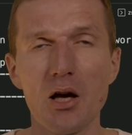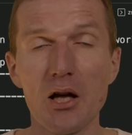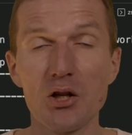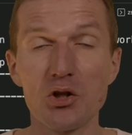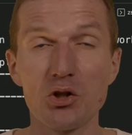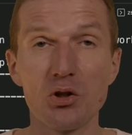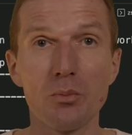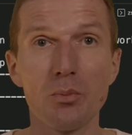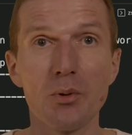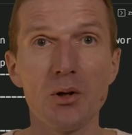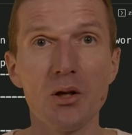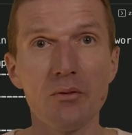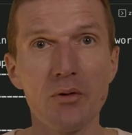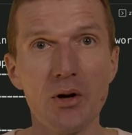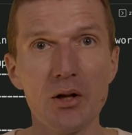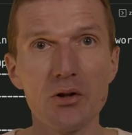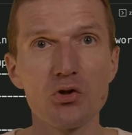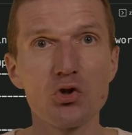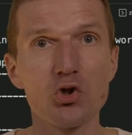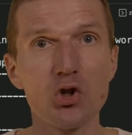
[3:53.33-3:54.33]
HTTP
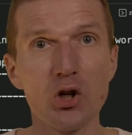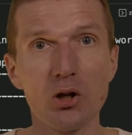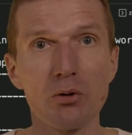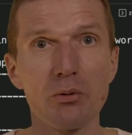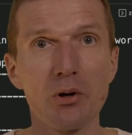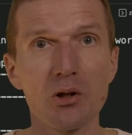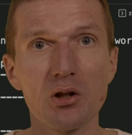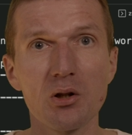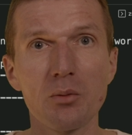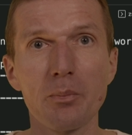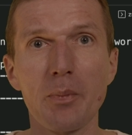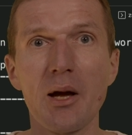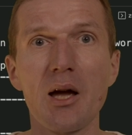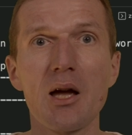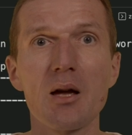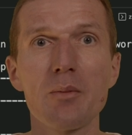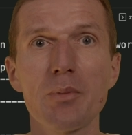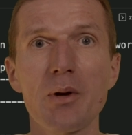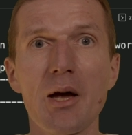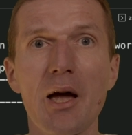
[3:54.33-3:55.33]
events generated by
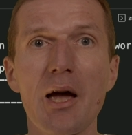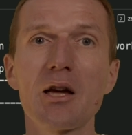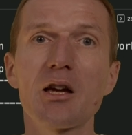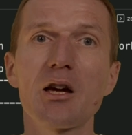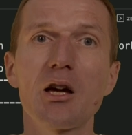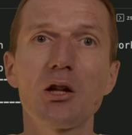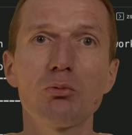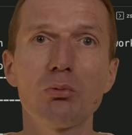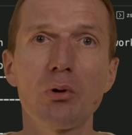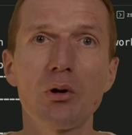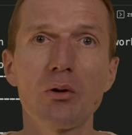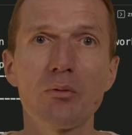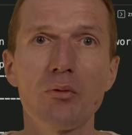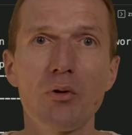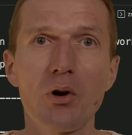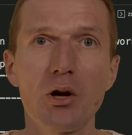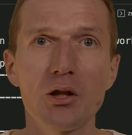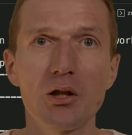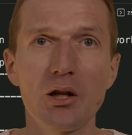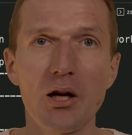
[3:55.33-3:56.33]
API gateway
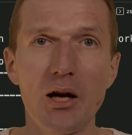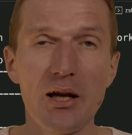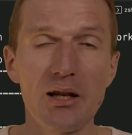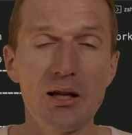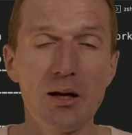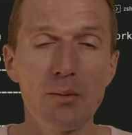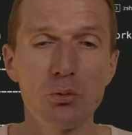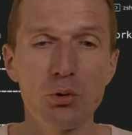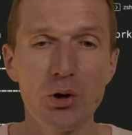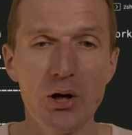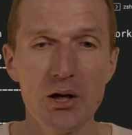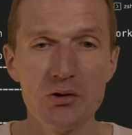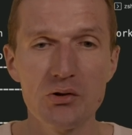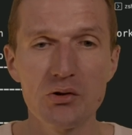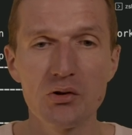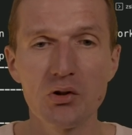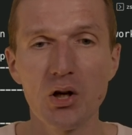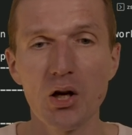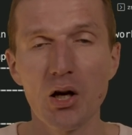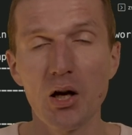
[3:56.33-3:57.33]
at AWS